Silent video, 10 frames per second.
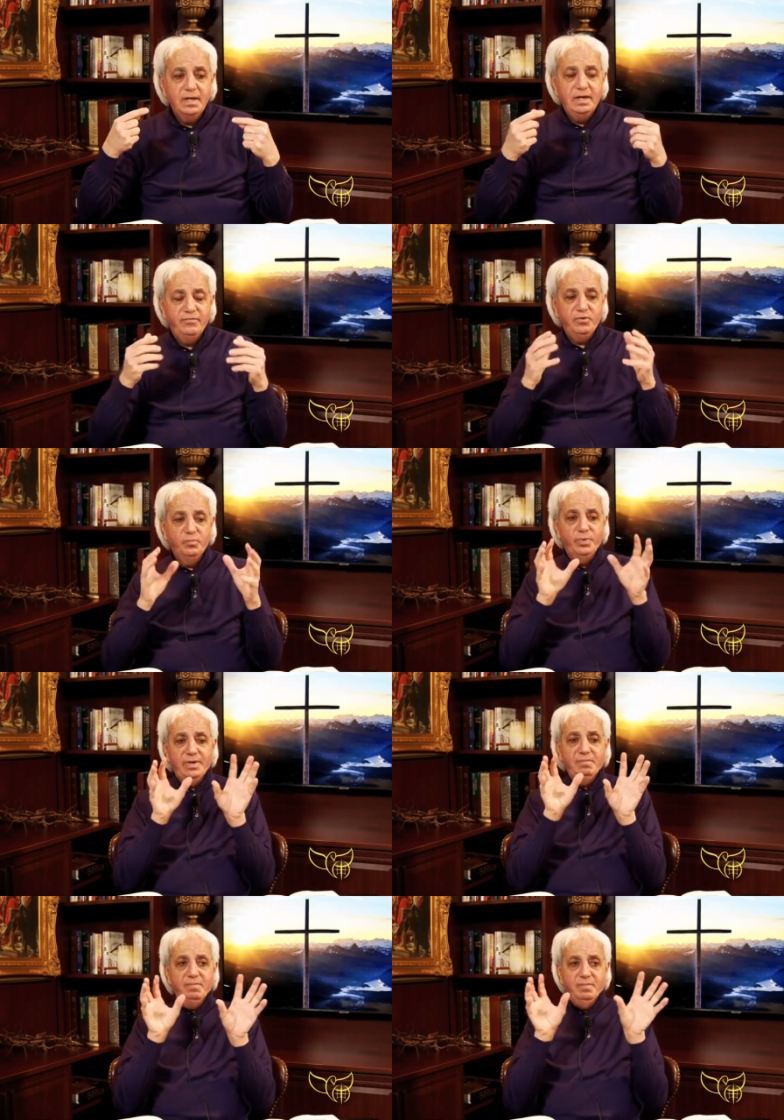if you
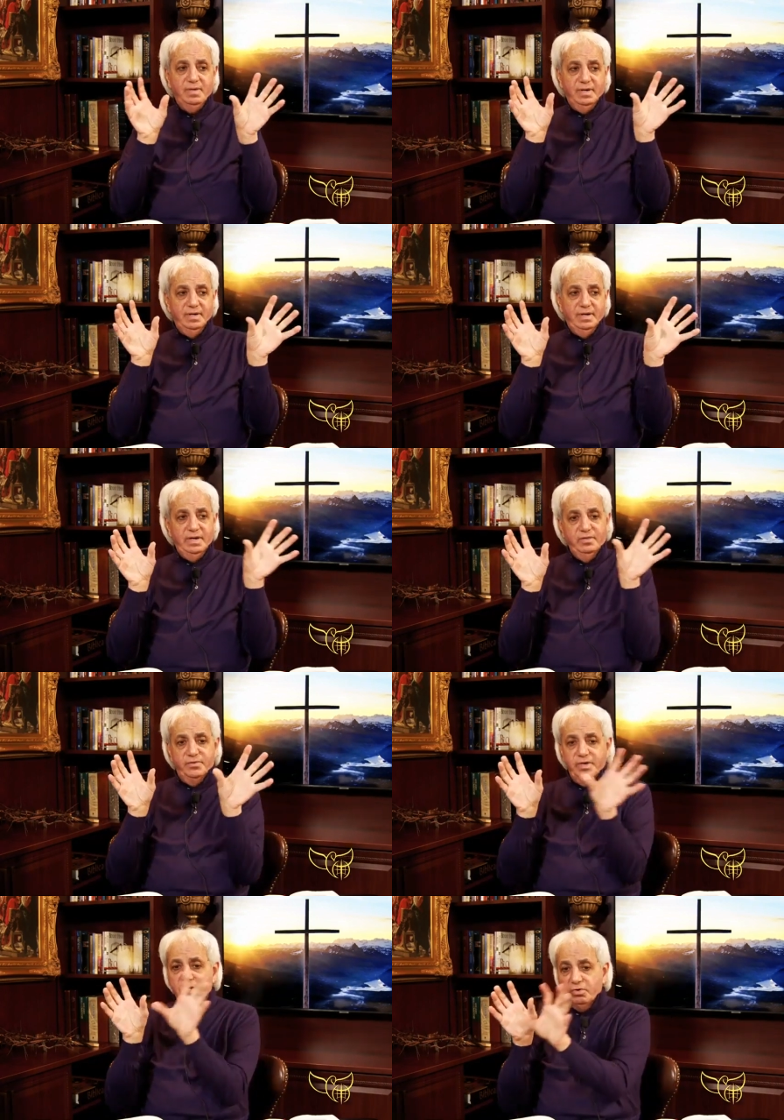put them in
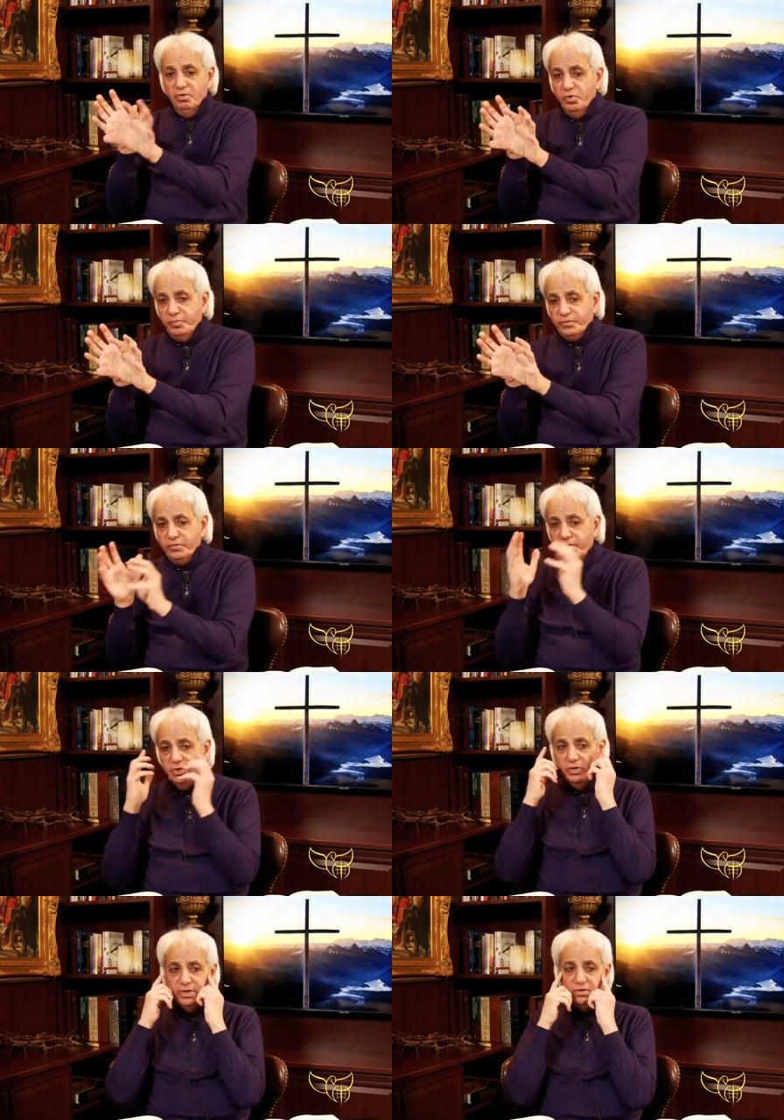three groups,
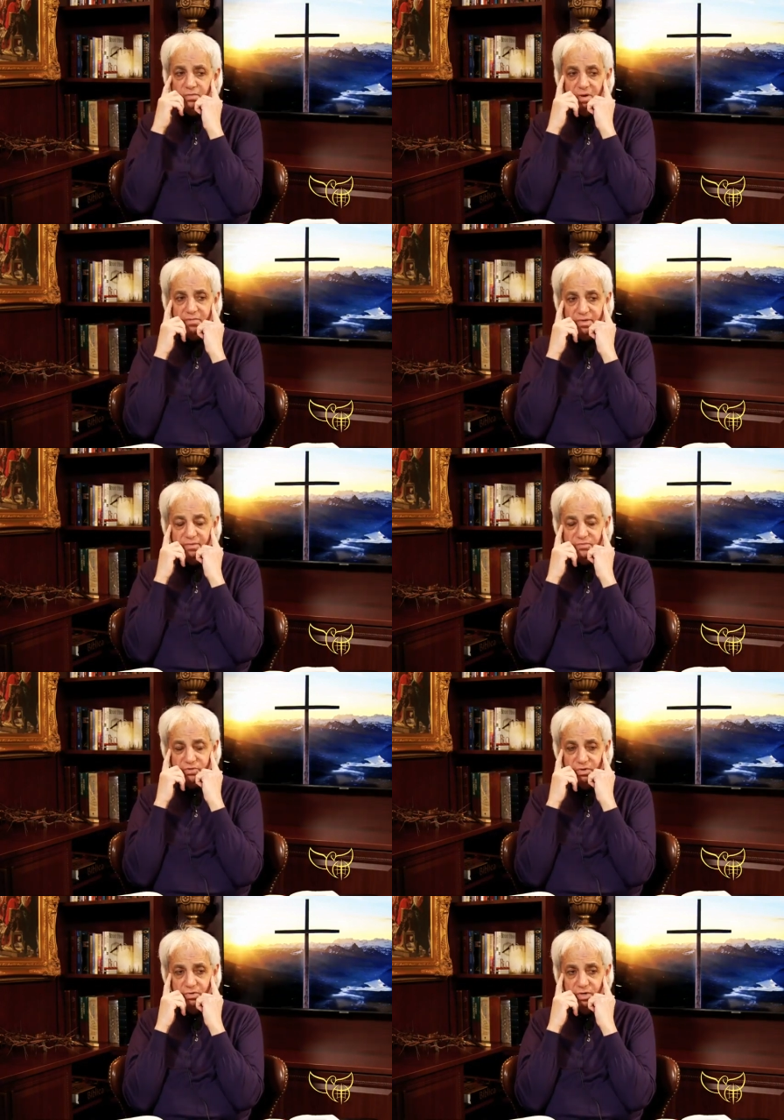you can remember them.
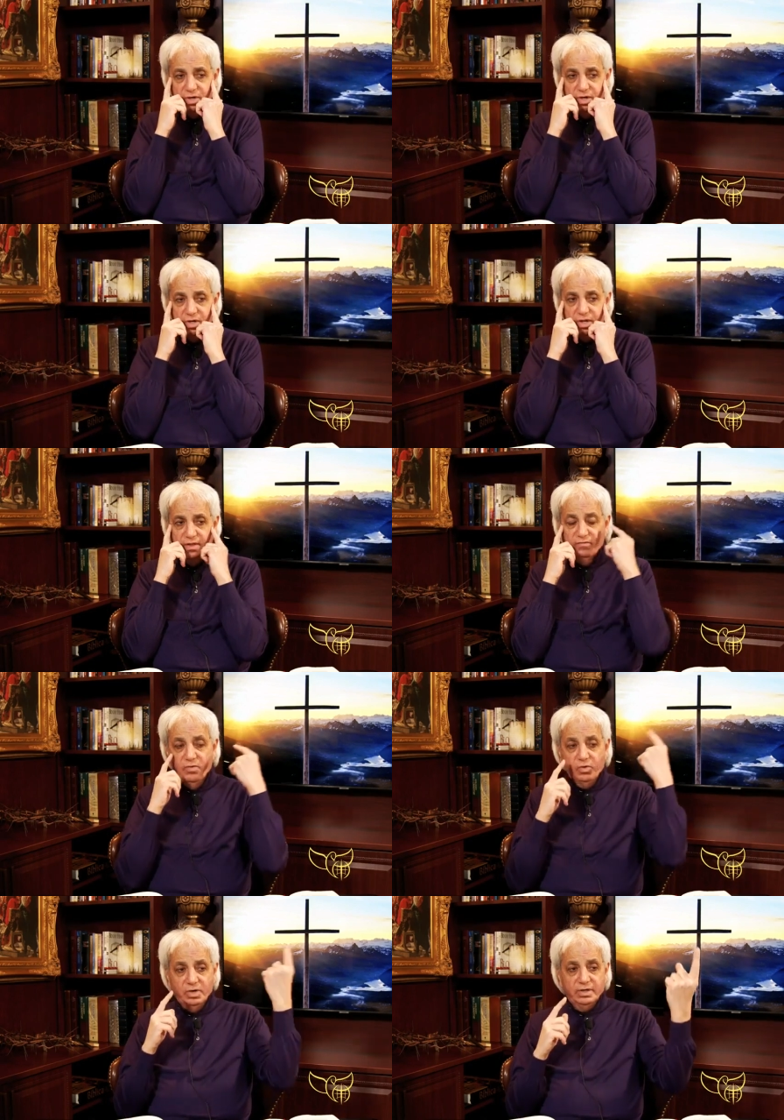So the
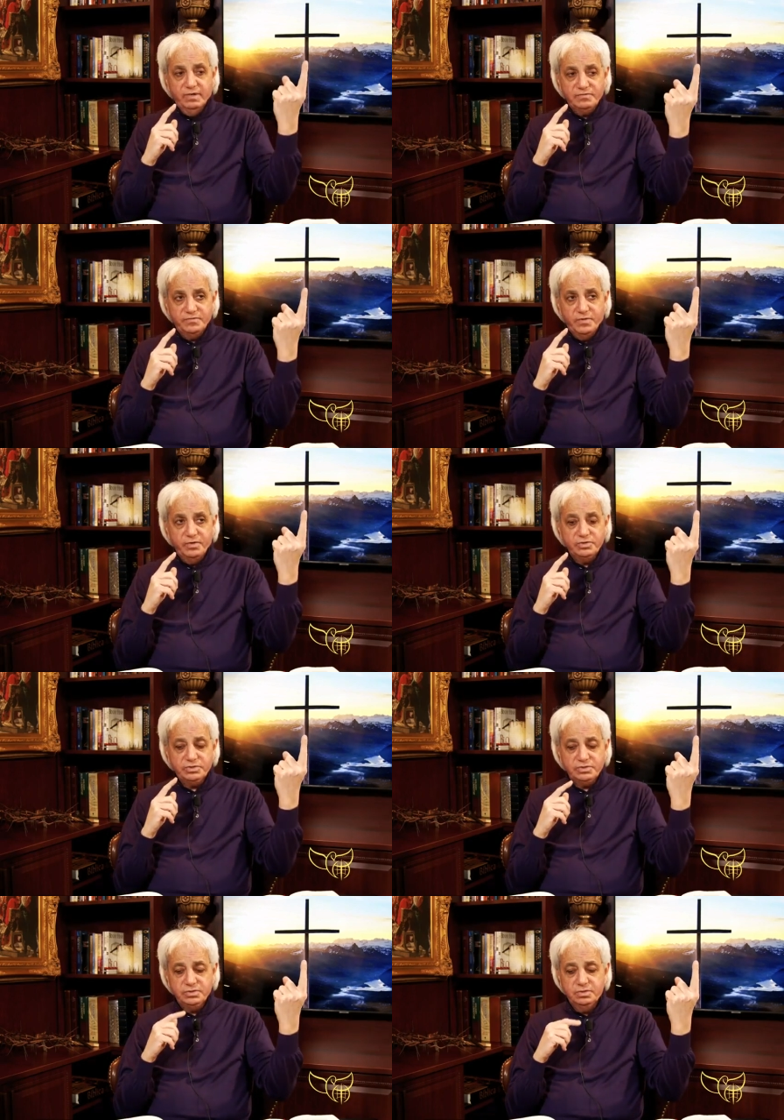vocal gifts
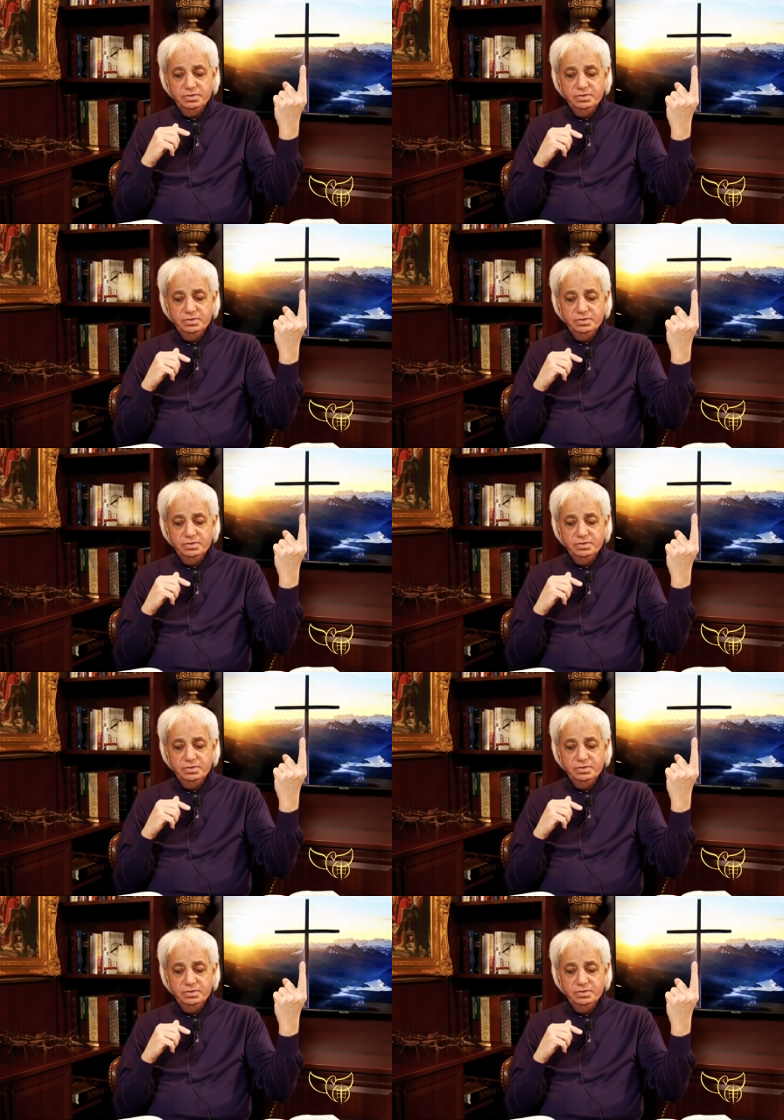first,